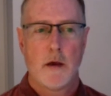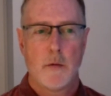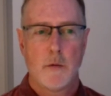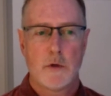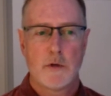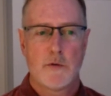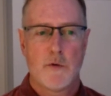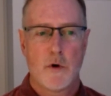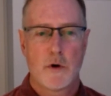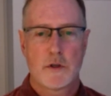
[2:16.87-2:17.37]

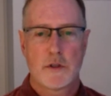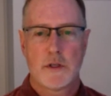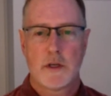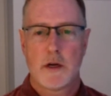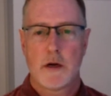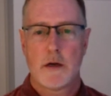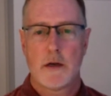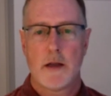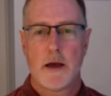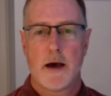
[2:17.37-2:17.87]
which
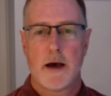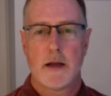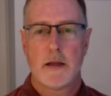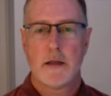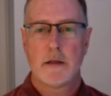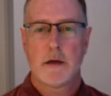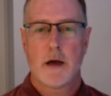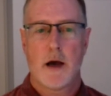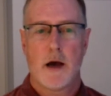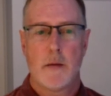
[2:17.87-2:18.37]
fortunately are not
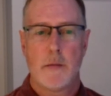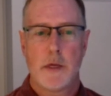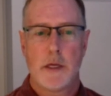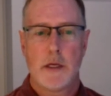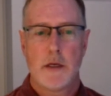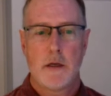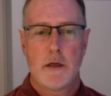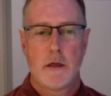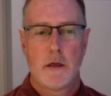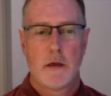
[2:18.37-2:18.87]
as
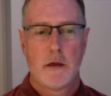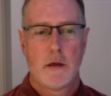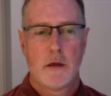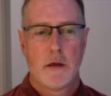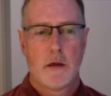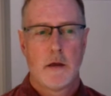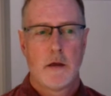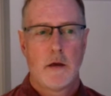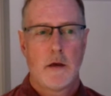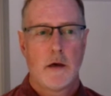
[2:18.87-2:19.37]
common
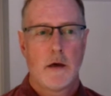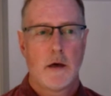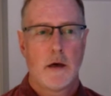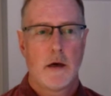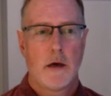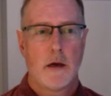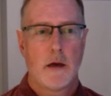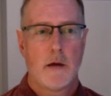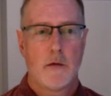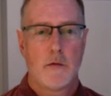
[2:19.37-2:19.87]

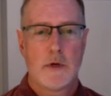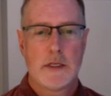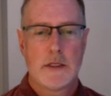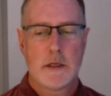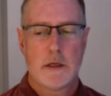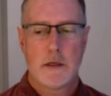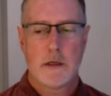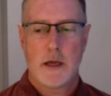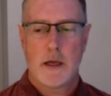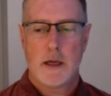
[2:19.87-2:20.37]
in
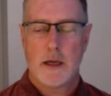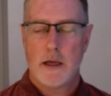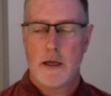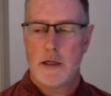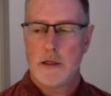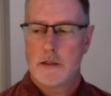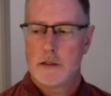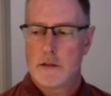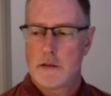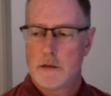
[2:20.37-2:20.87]
recent
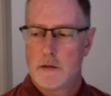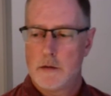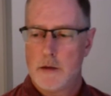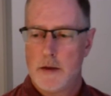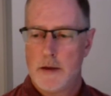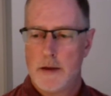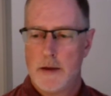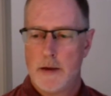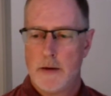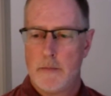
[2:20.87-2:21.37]
decades.
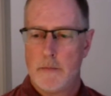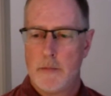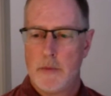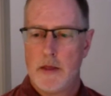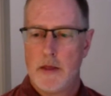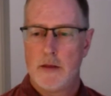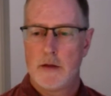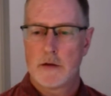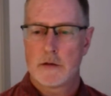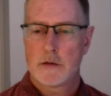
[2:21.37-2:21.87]

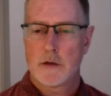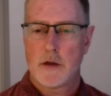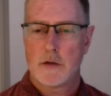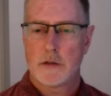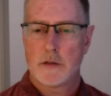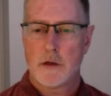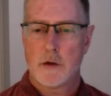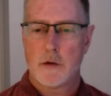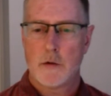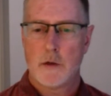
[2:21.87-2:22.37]
And then there's
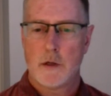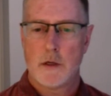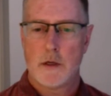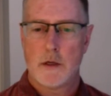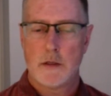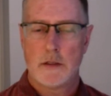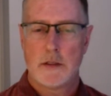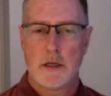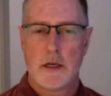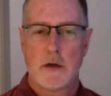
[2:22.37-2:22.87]
also
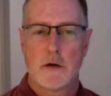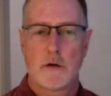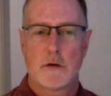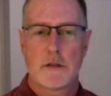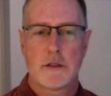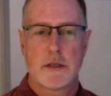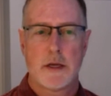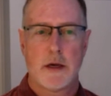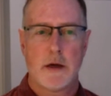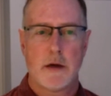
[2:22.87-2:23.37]
the
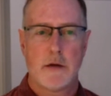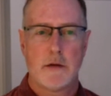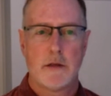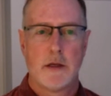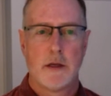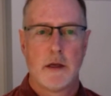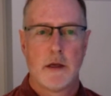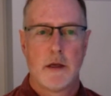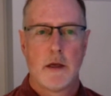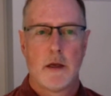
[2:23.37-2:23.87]

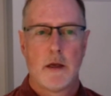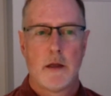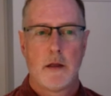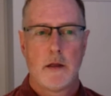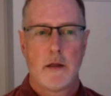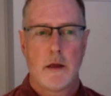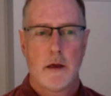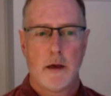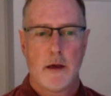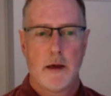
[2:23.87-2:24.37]
single-celled.
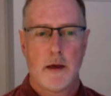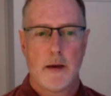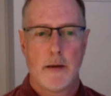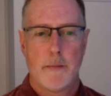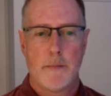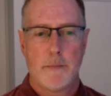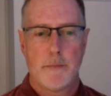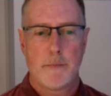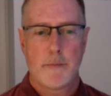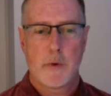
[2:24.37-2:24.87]

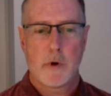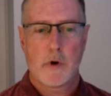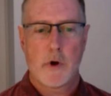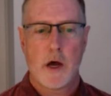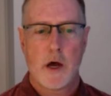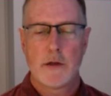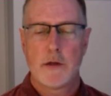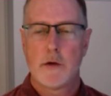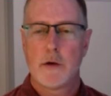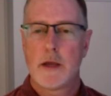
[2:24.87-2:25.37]
They're
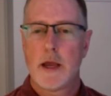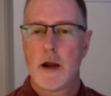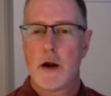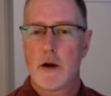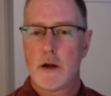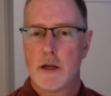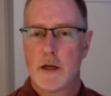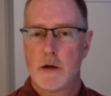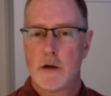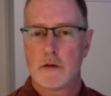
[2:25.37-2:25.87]
called
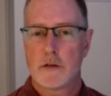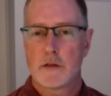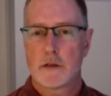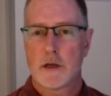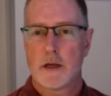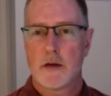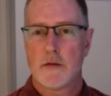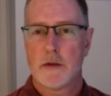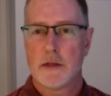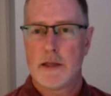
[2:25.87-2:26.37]

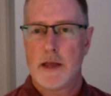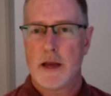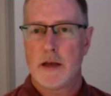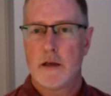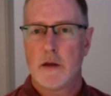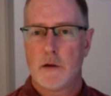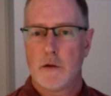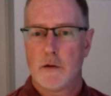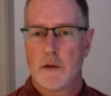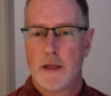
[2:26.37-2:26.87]
eukaryotes, kind of a
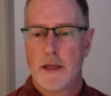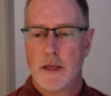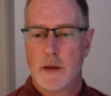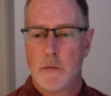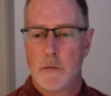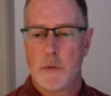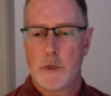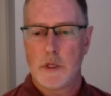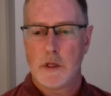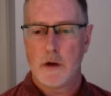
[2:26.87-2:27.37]
technical
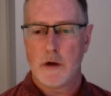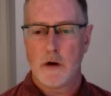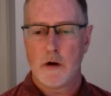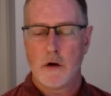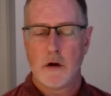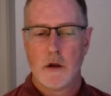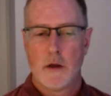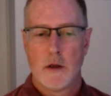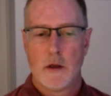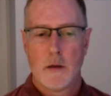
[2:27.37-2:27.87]
name, but
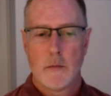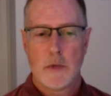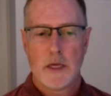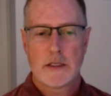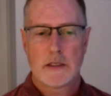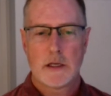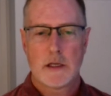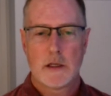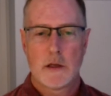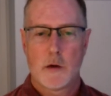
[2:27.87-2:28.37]
they're
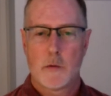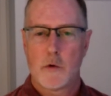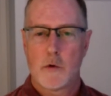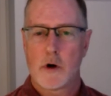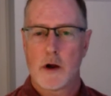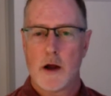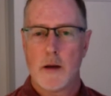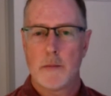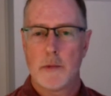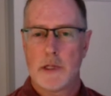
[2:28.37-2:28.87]
basically a little
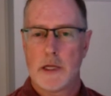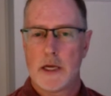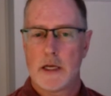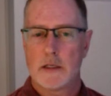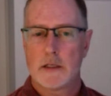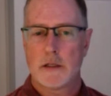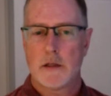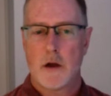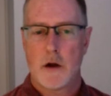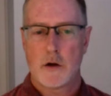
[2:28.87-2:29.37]
more
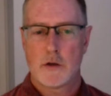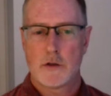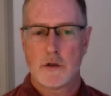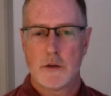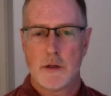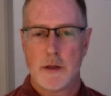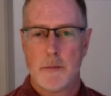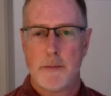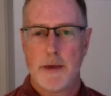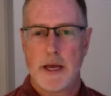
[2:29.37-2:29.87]
complex,
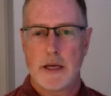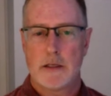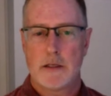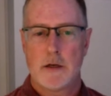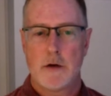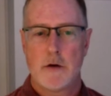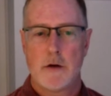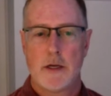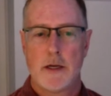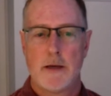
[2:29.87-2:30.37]
larger than
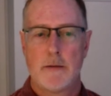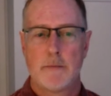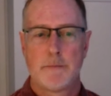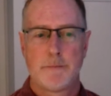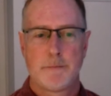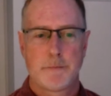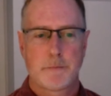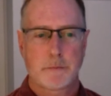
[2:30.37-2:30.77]
bacteria.